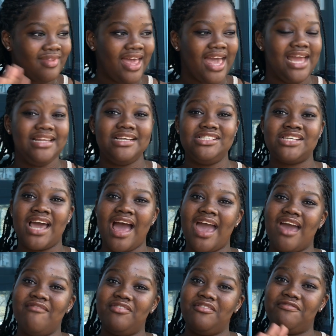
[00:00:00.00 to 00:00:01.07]
And I
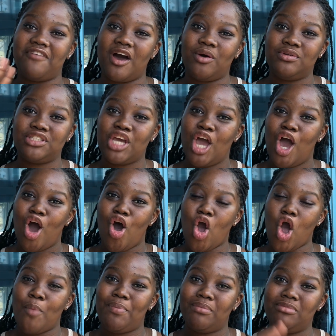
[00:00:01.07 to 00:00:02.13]
haven't found a
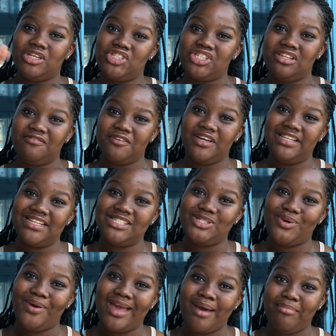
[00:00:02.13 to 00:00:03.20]
copy machine for
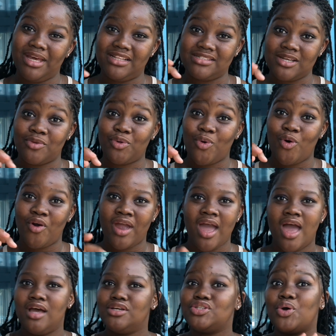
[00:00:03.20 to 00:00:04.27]
inhliziyo yami in South Korea.
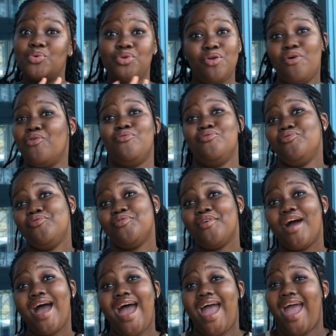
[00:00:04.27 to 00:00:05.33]
So no,
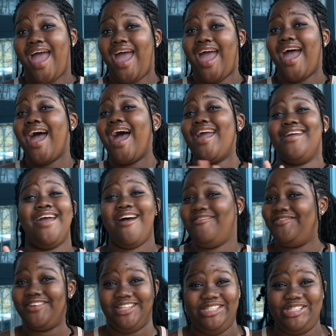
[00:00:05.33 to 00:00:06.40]
I
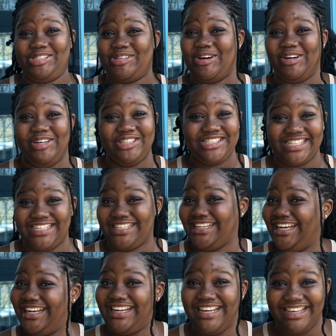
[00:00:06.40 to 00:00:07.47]
haven't started
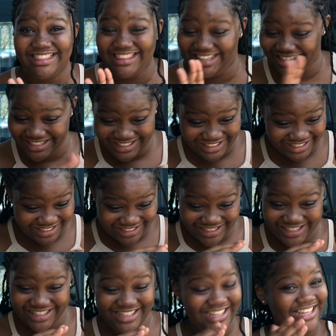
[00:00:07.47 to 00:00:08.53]
anything.
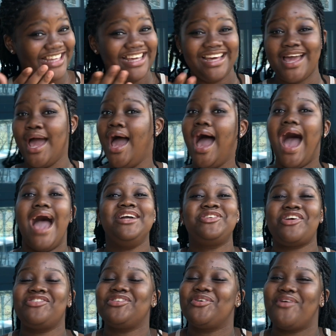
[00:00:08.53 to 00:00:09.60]
I
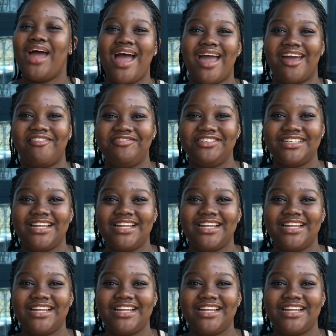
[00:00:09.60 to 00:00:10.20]
just arrived.